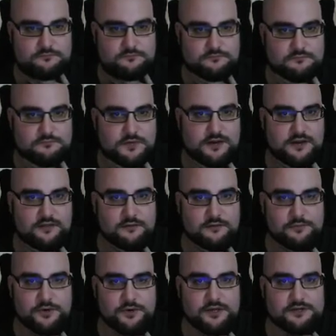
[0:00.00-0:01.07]
money that I'm
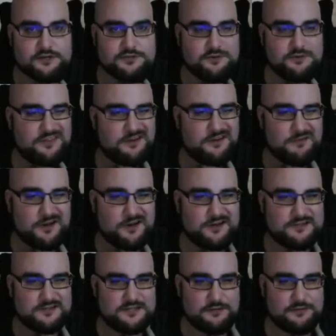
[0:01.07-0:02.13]
putting into it that I'm not going
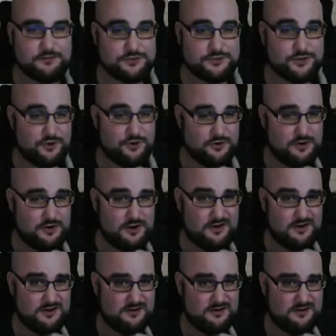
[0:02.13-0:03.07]
to see a return on.